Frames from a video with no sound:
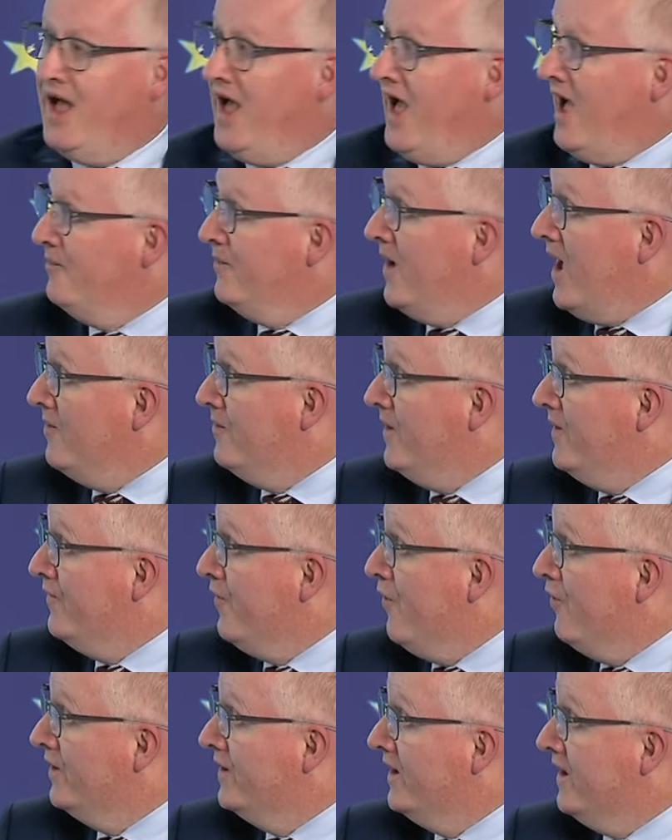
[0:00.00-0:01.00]
And
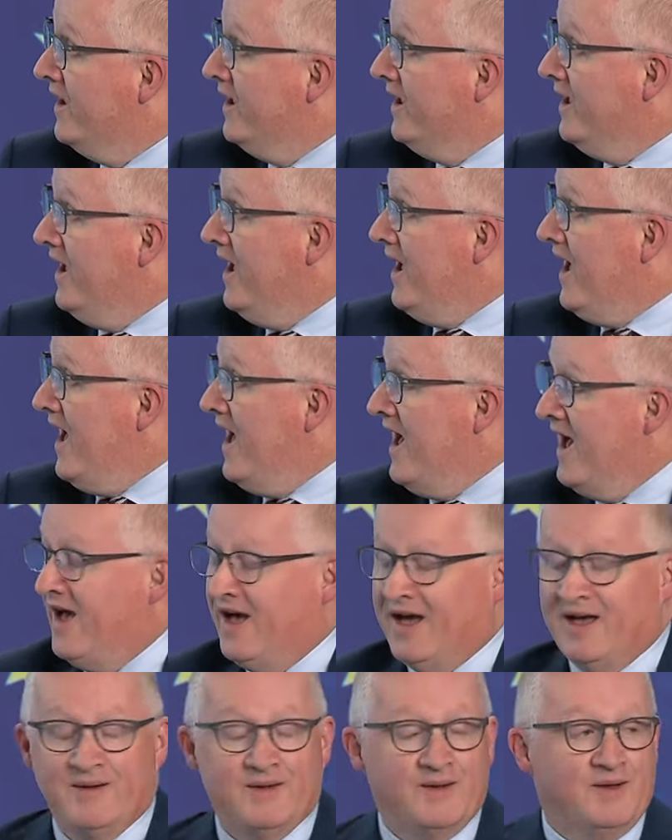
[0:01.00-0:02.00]
before
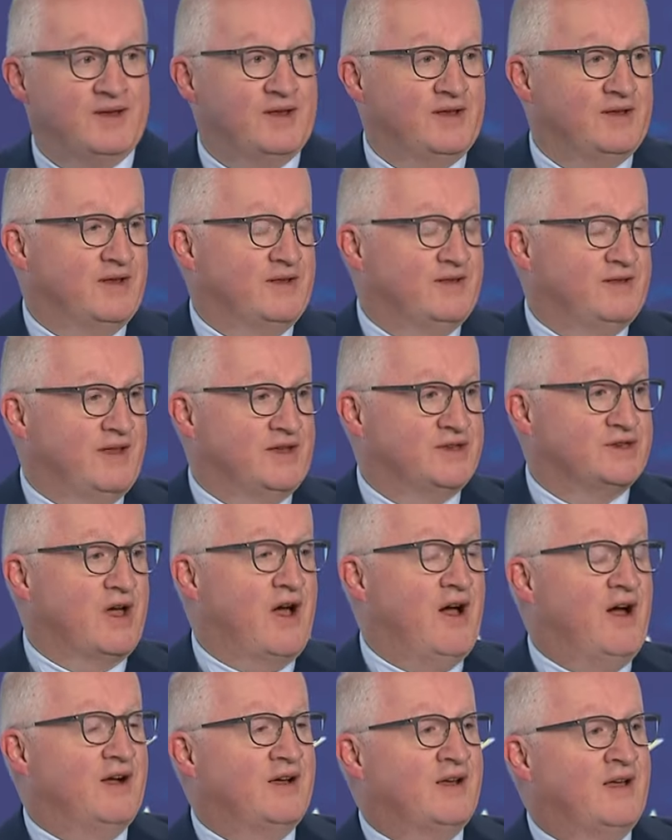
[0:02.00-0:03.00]
the
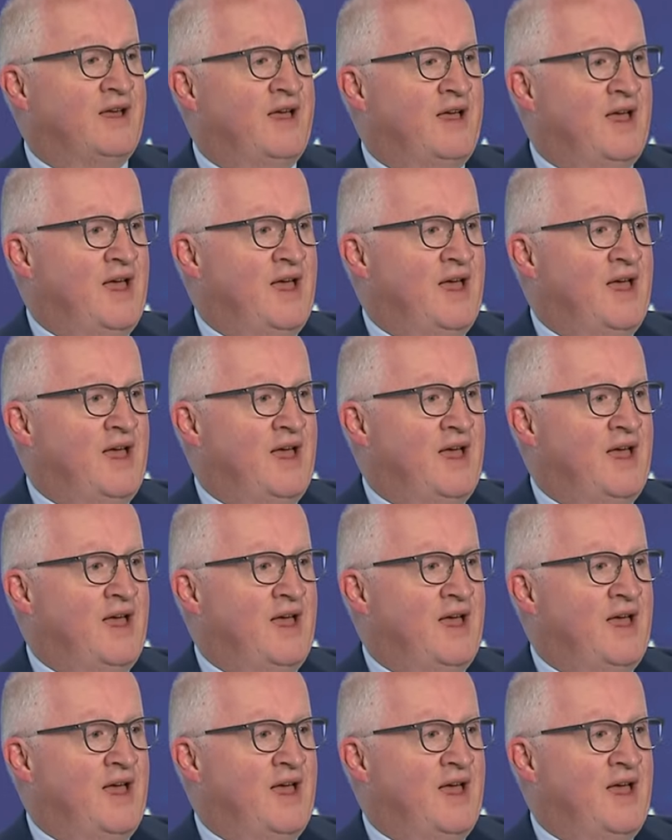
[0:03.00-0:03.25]
shock,